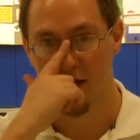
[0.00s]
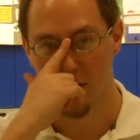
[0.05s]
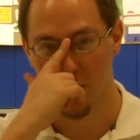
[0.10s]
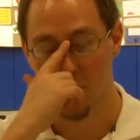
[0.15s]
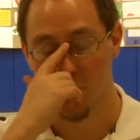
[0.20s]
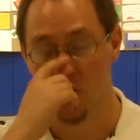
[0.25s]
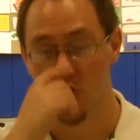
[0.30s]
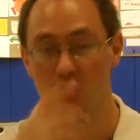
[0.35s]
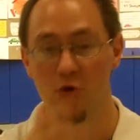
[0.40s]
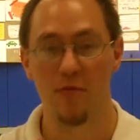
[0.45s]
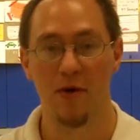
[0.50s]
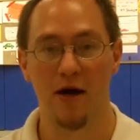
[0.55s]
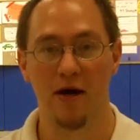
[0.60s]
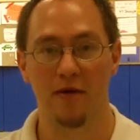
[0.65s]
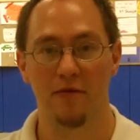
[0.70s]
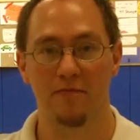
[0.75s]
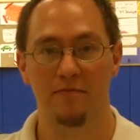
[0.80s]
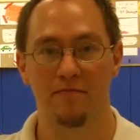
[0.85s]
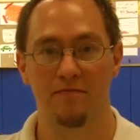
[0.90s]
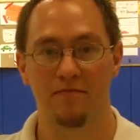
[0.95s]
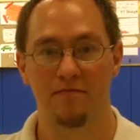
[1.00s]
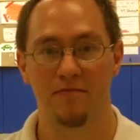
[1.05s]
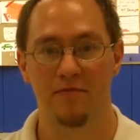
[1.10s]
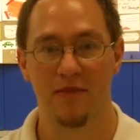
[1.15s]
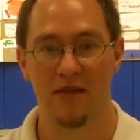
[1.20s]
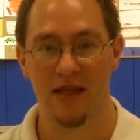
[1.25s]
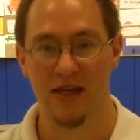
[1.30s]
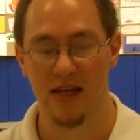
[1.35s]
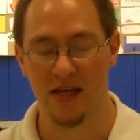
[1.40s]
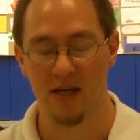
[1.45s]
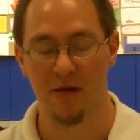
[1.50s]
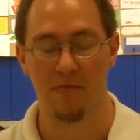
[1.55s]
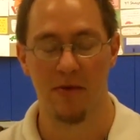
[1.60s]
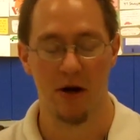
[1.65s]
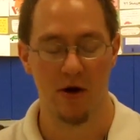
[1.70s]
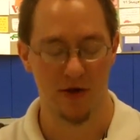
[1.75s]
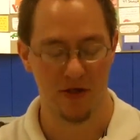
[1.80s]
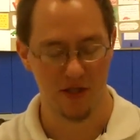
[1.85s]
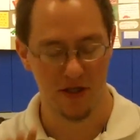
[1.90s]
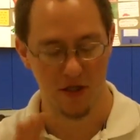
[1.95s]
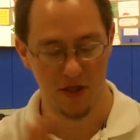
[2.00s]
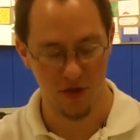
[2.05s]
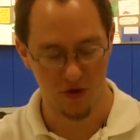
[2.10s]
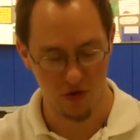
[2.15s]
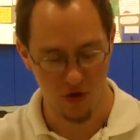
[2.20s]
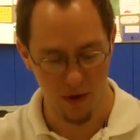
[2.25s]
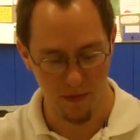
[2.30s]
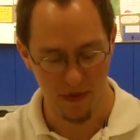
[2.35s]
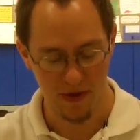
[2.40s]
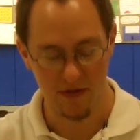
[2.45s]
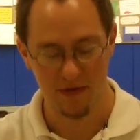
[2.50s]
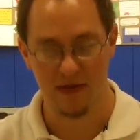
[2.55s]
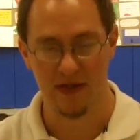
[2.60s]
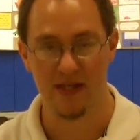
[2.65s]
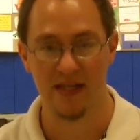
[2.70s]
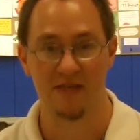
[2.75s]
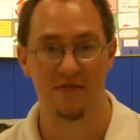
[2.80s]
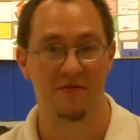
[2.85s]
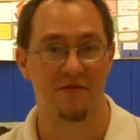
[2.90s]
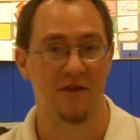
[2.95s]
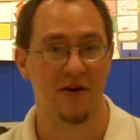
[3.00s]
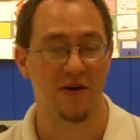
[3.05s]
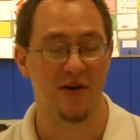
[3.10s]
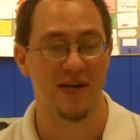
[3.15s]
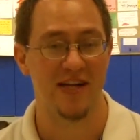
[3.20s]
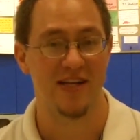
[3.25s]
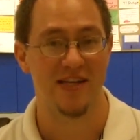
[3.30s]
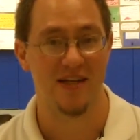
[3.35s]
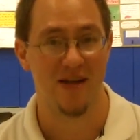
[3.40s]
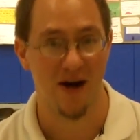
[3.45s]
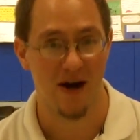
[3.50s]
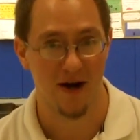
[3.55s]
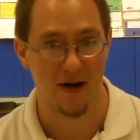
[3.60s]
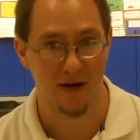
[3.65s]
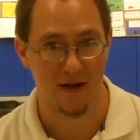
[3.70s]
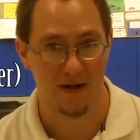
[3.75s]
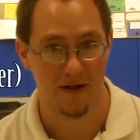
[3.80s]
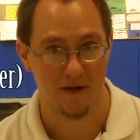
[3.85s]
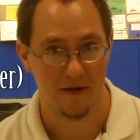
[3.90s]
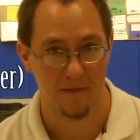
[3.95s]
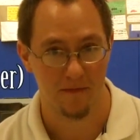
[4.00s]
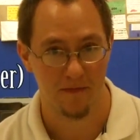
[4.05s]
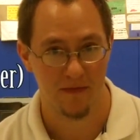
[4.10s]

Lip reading: The tuba, in comparison to the trumpet, is very young.